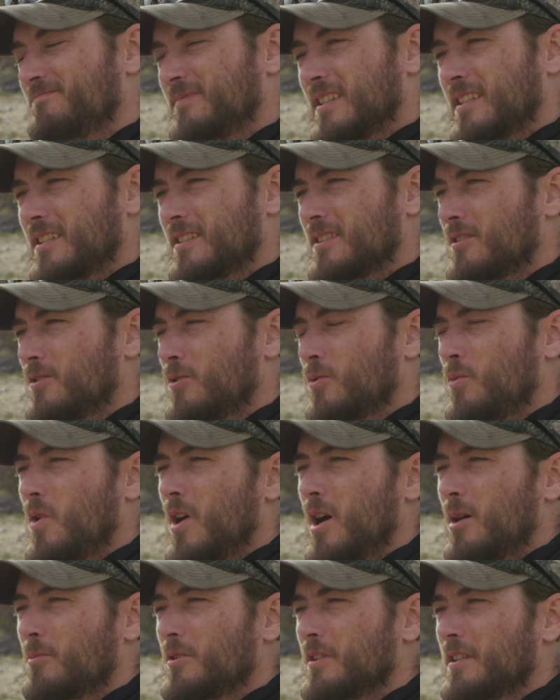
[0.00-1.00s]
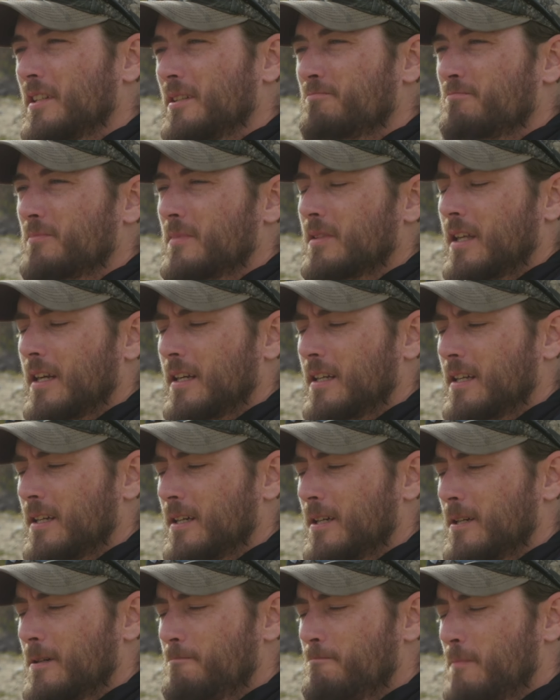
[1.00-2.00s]
Gets a little wobbly, like
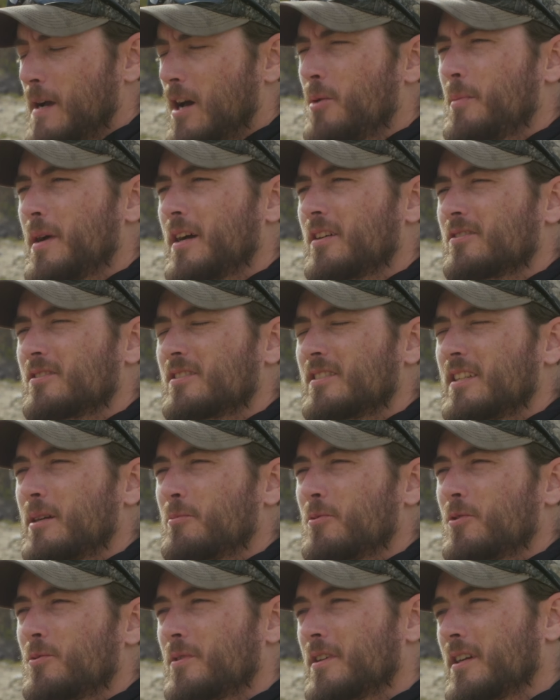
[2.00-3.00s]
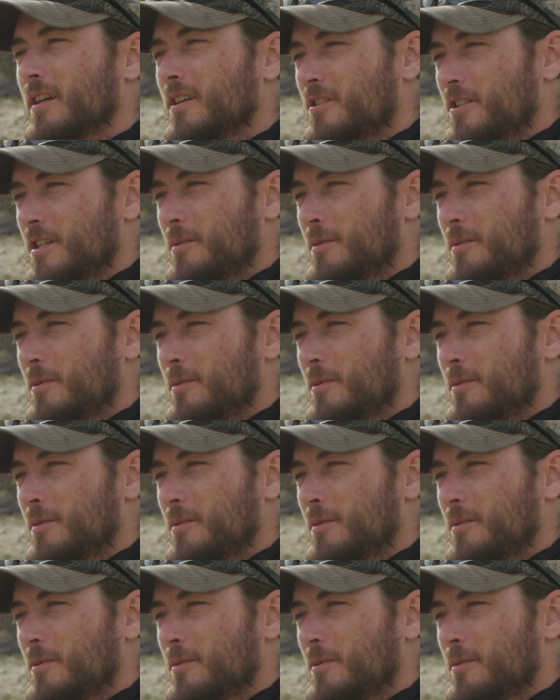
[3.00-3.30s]
a out of balance table where you got to